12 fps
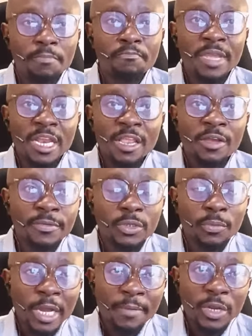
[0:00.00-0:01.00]
millions
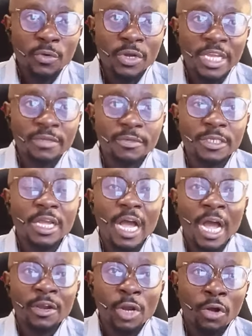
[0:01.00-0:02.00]
of Cameroonians
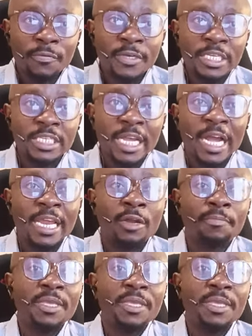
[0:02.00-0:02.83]
are of this kind of